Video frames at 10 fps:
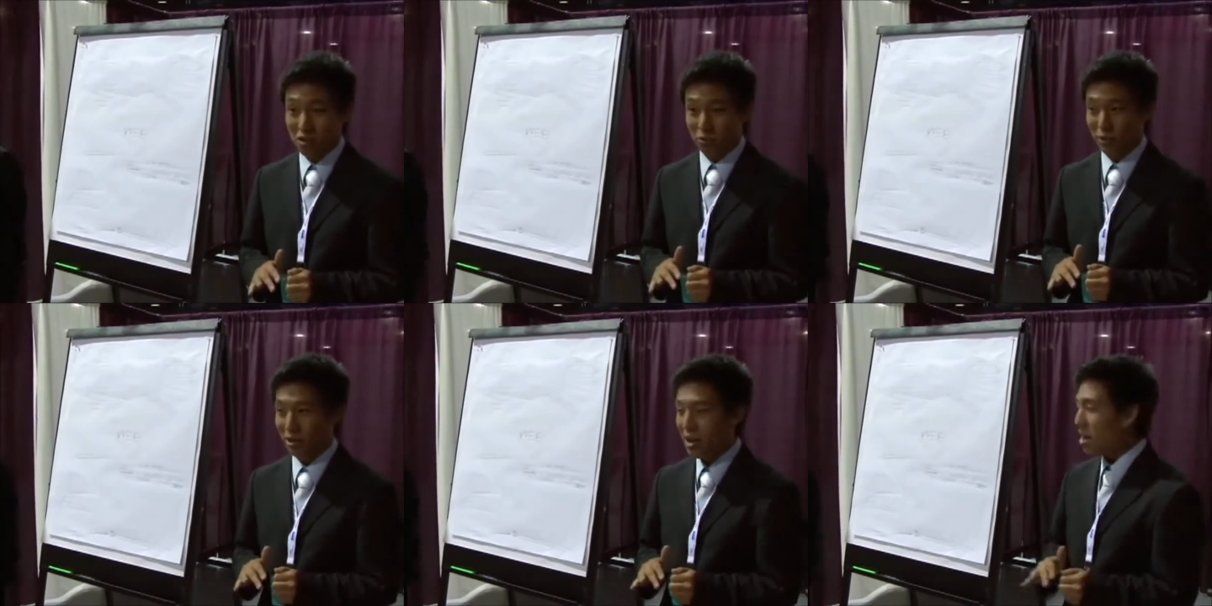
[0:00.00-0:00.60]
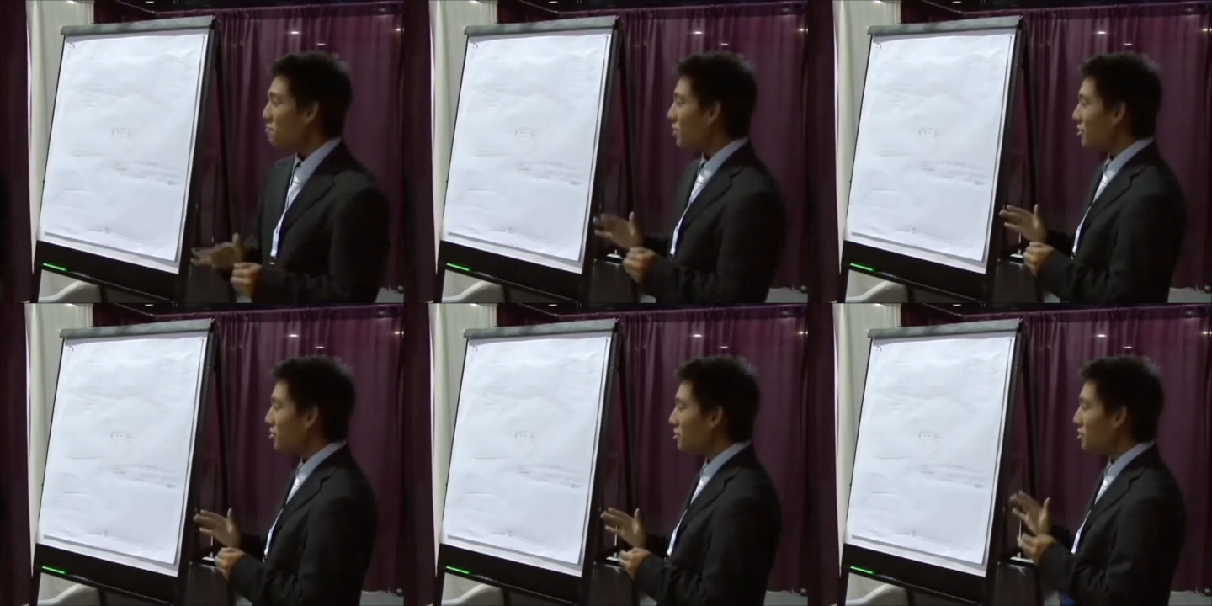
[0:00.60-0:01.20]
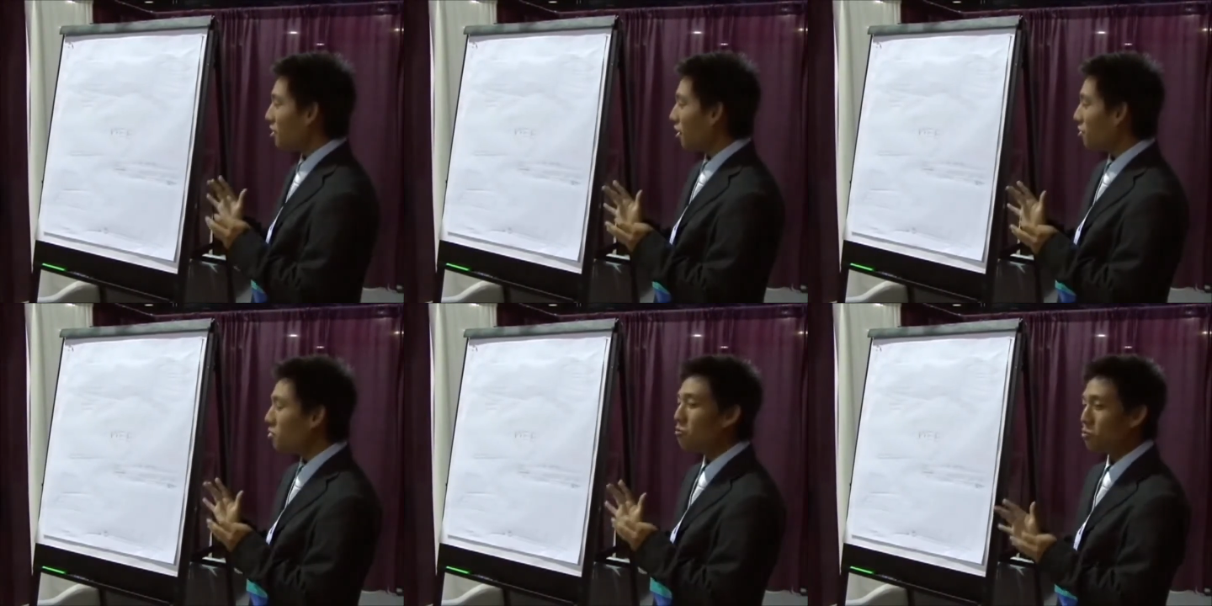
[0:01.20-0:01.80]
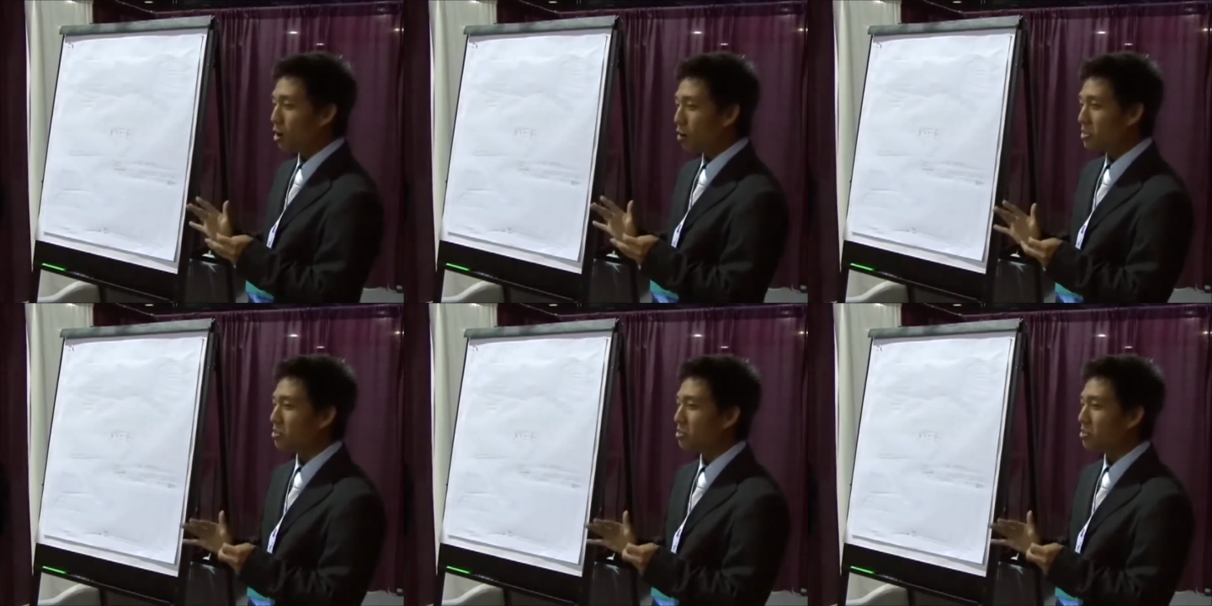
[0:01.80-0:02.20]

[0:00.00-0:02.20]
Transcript: software. And right now, since Uncle Rob